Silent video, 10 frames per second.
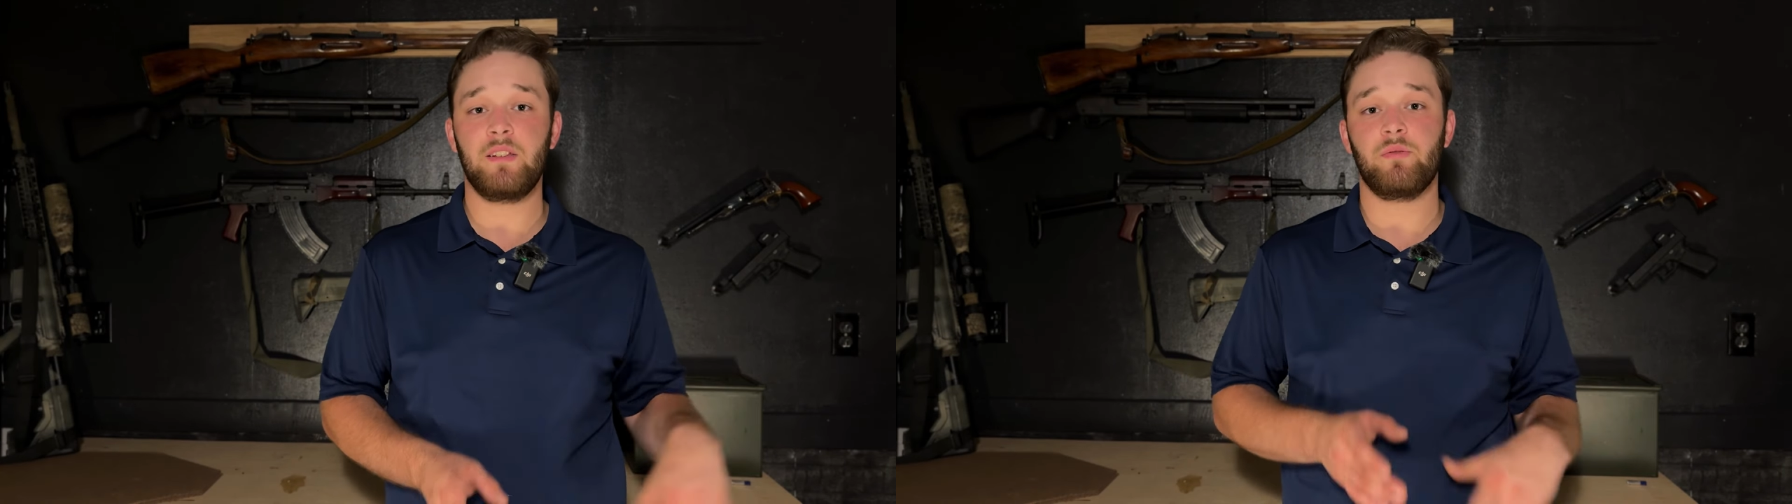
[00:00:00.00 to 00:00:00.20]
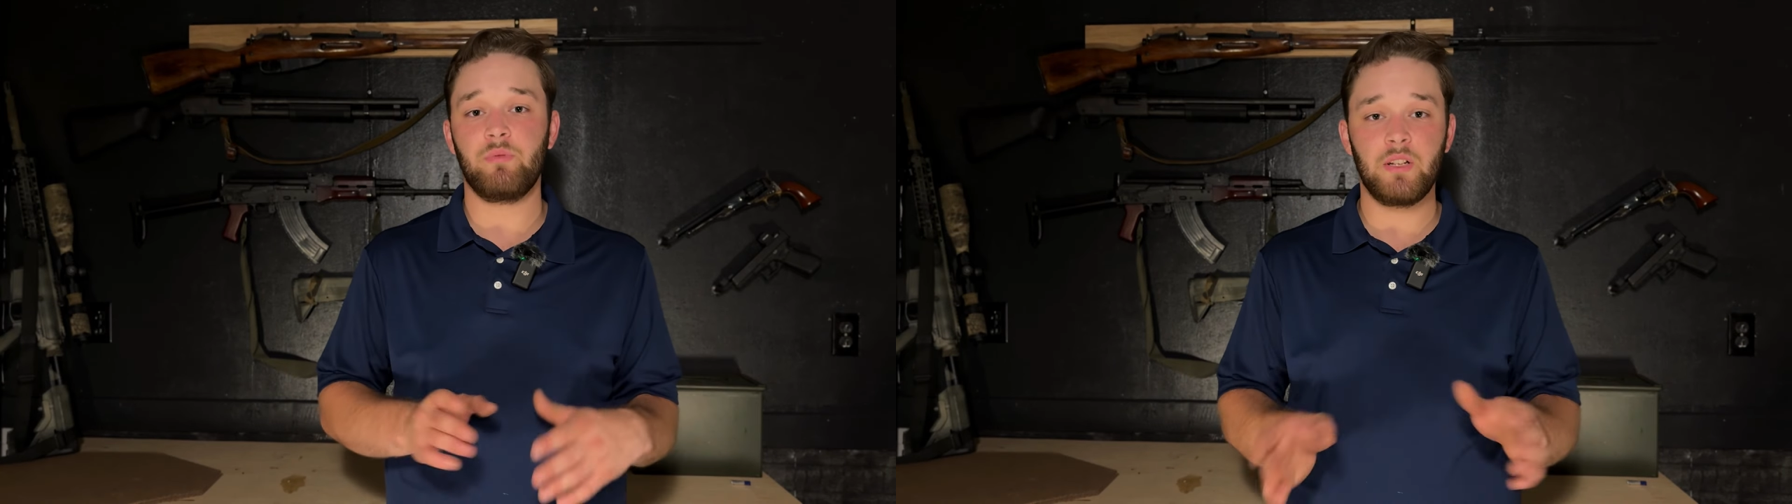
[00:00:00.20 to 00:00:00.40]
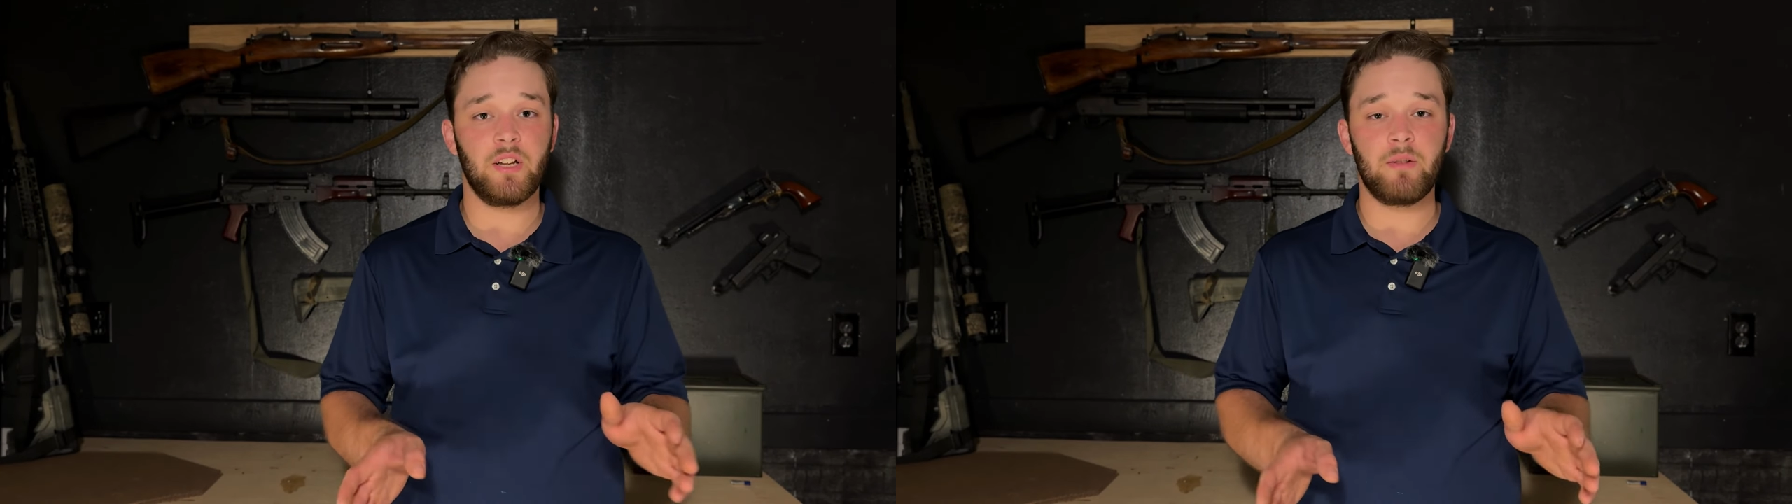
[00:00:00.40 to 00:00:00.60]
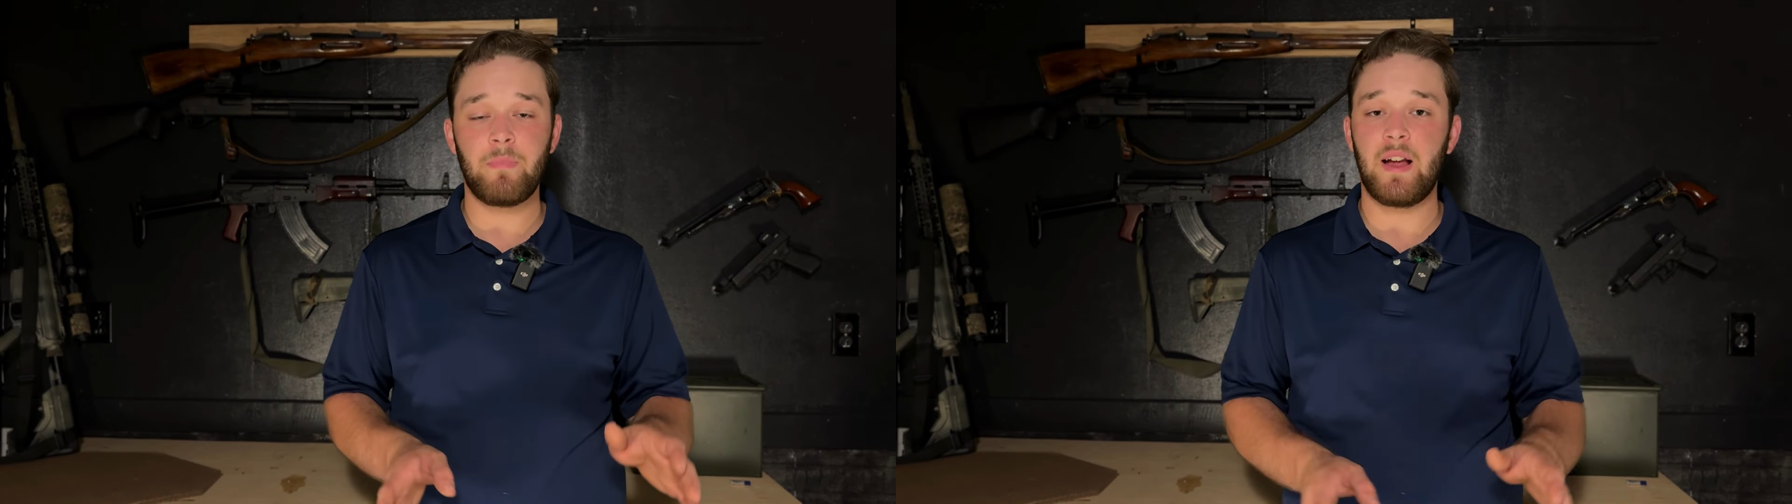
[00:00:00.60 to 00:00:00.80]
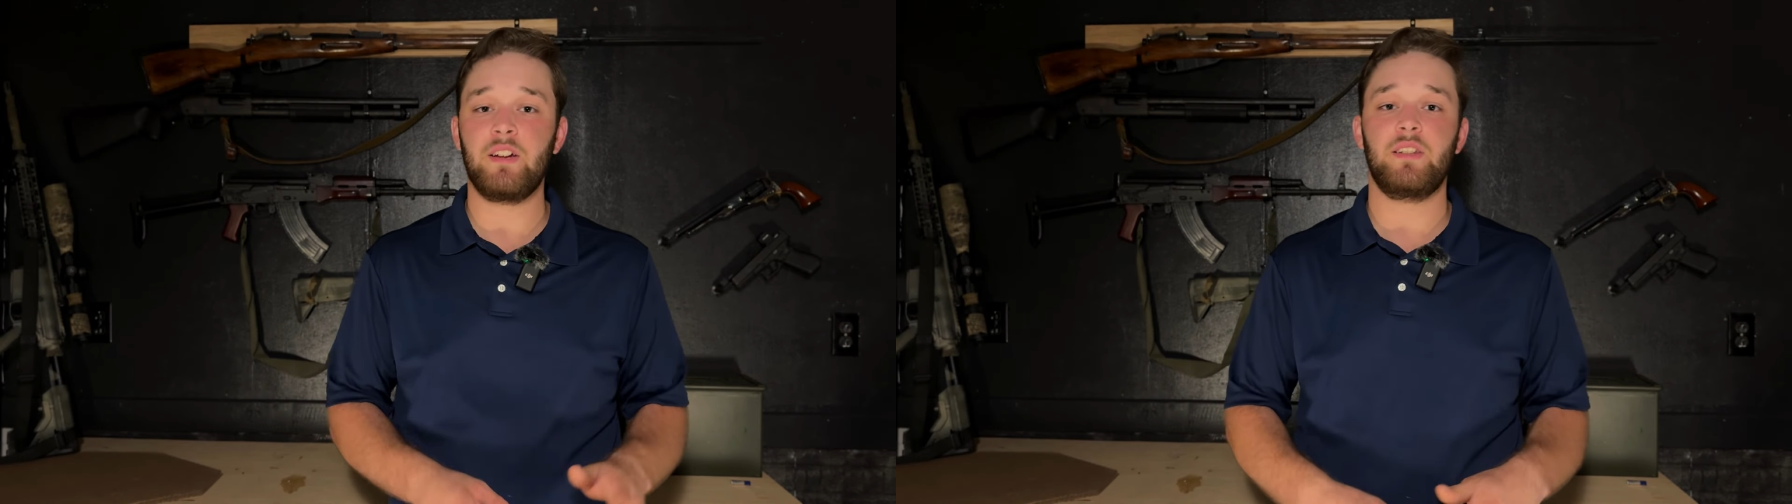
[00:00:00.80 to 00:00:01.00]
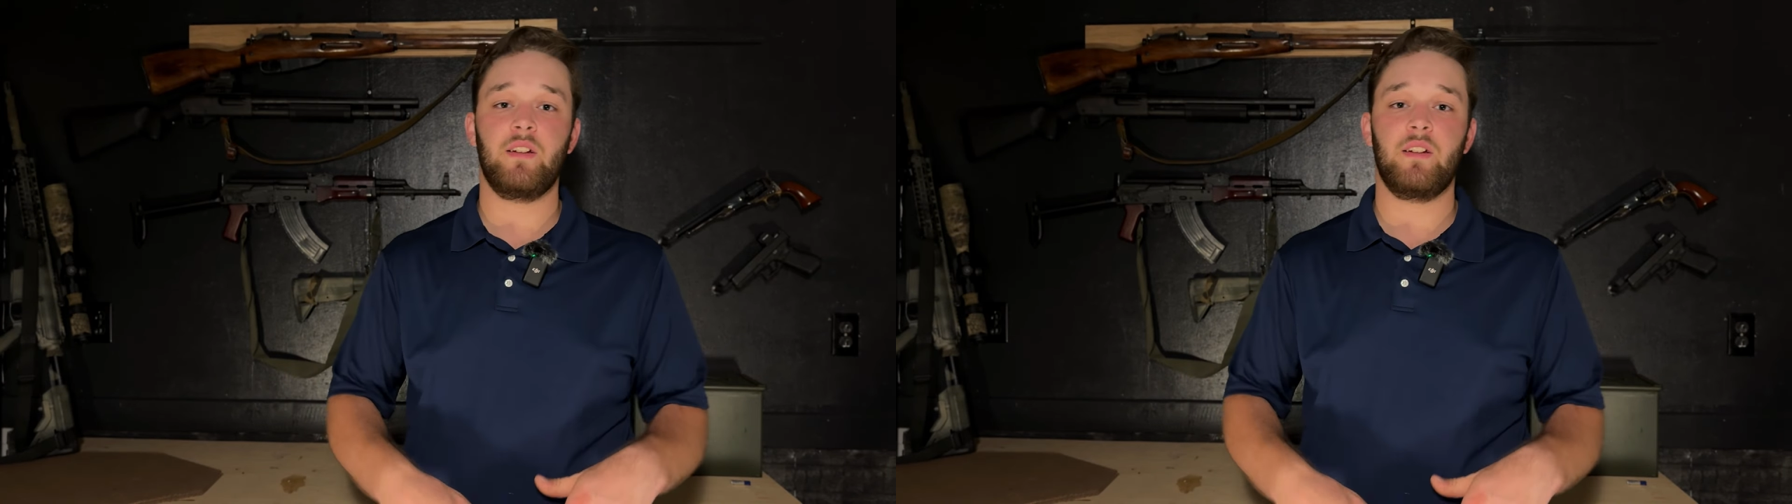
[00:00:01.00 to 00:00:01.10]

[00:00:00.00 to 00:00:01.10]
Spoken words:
is a really good match.